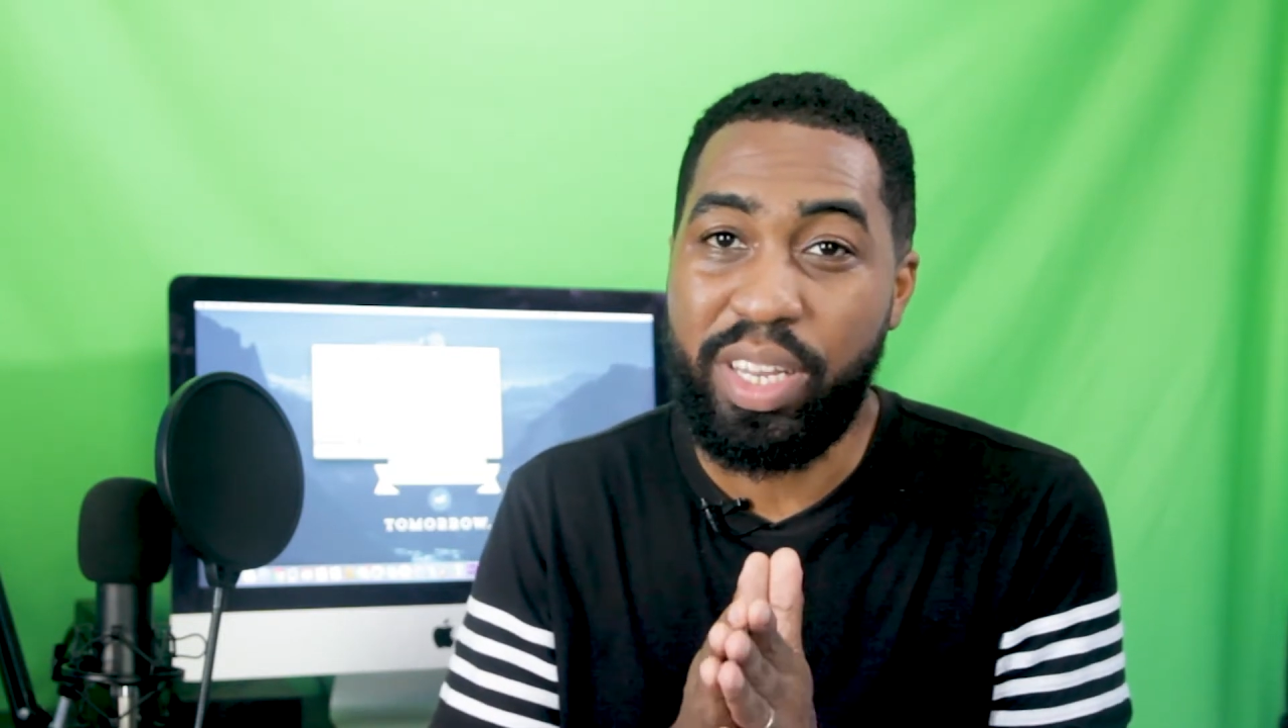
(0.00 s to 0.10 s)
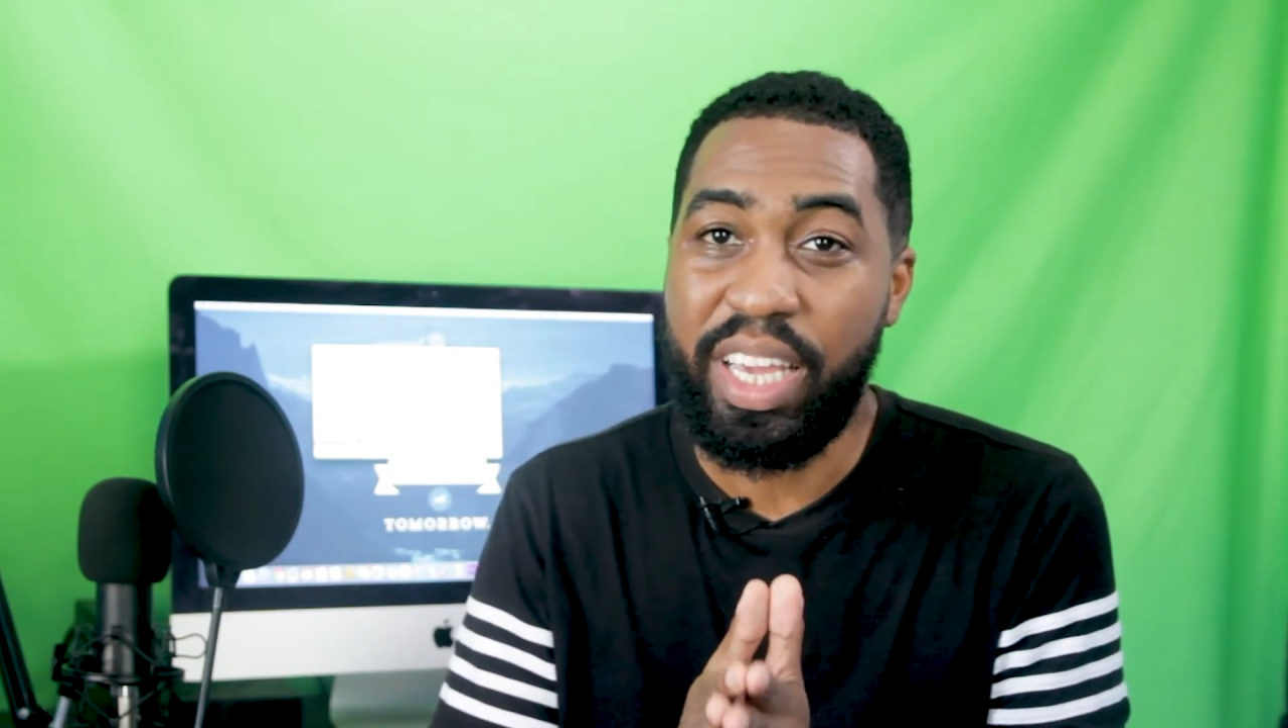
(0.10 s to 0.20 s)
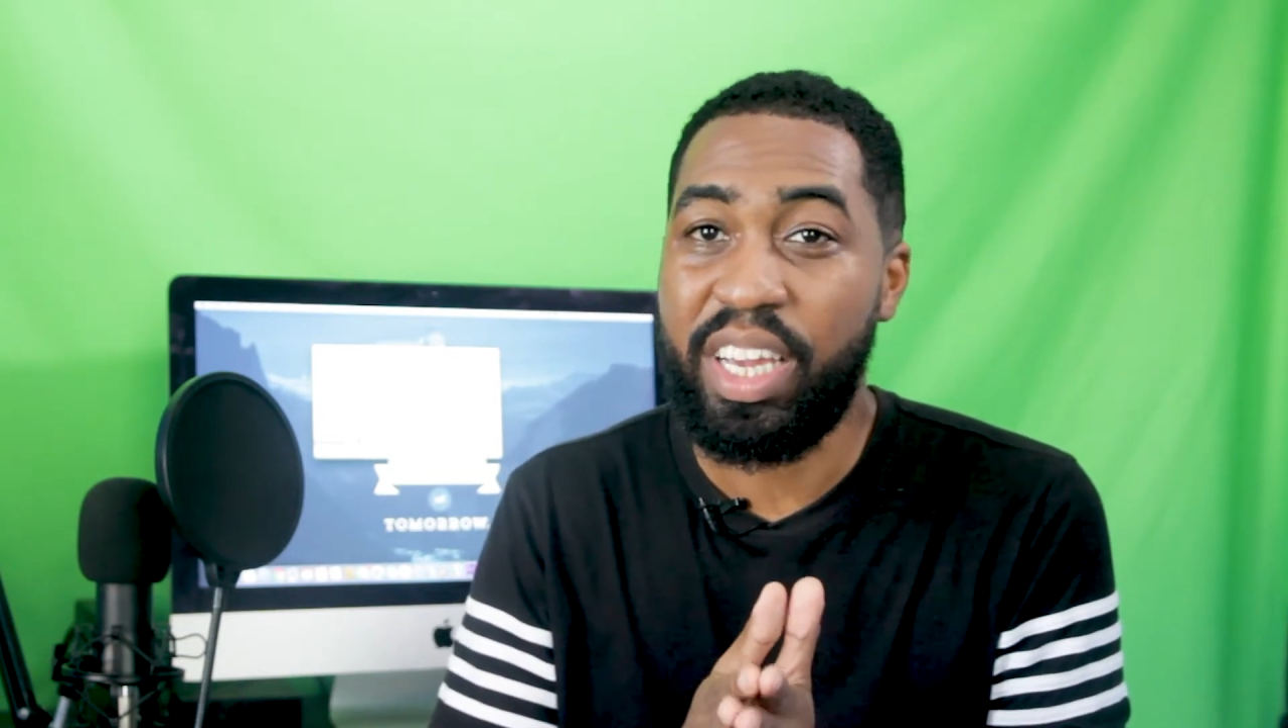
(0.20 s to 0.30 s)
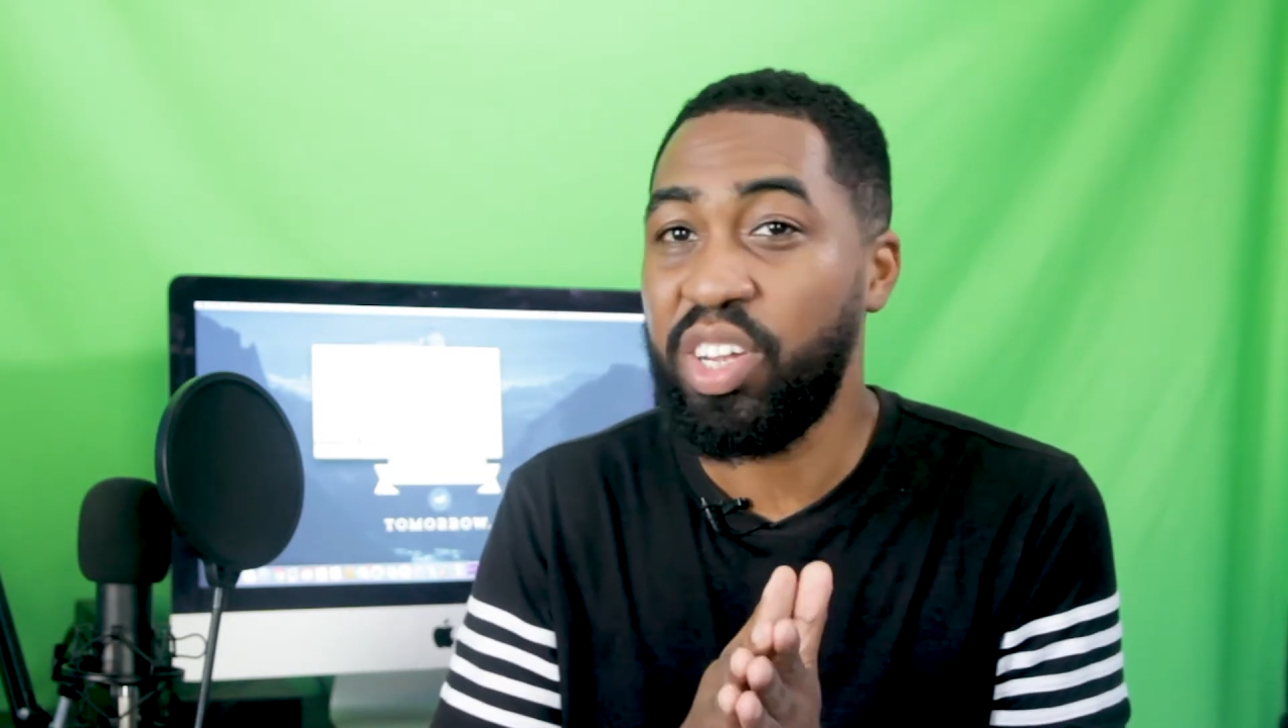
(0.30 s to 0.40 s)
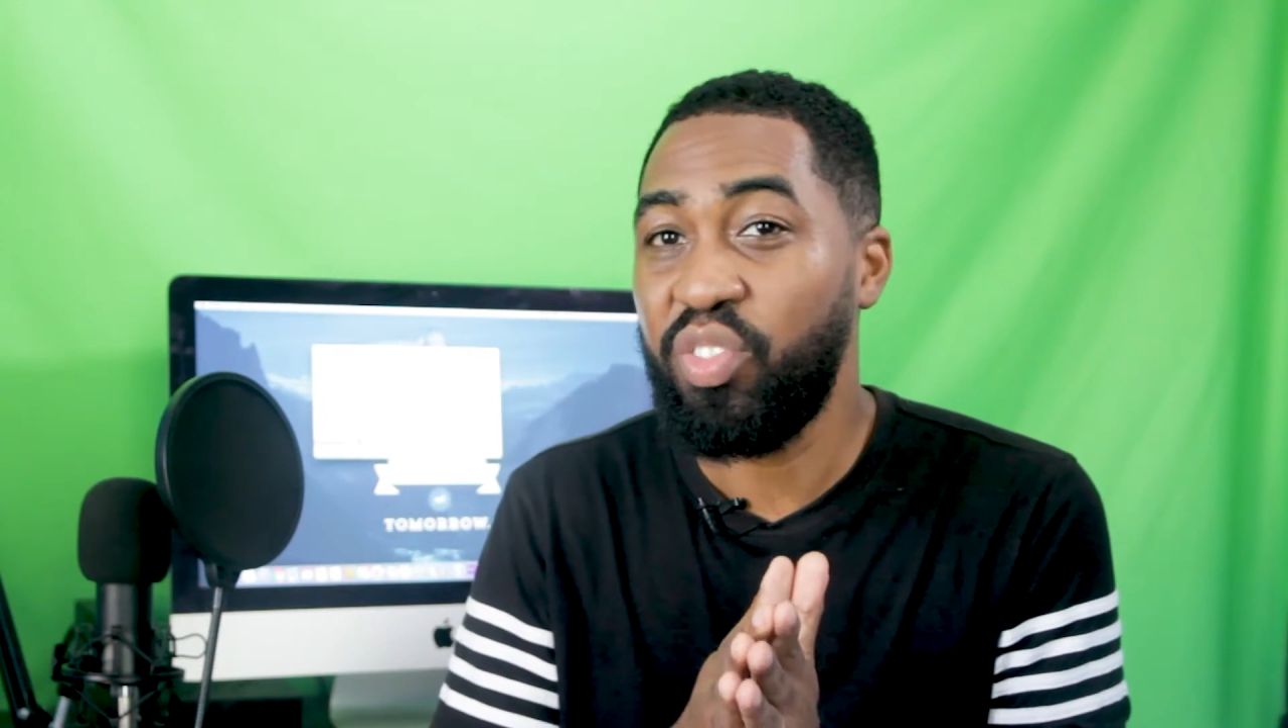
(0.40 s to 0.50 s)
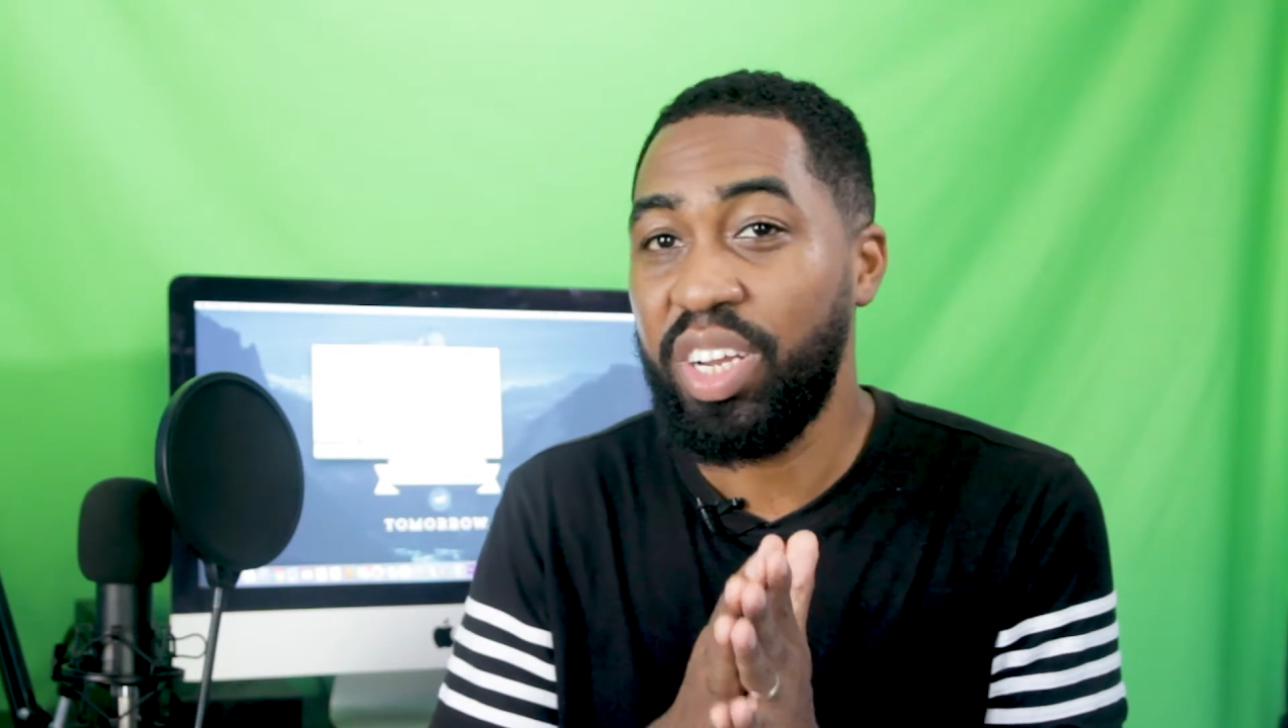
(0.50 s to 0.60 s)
they could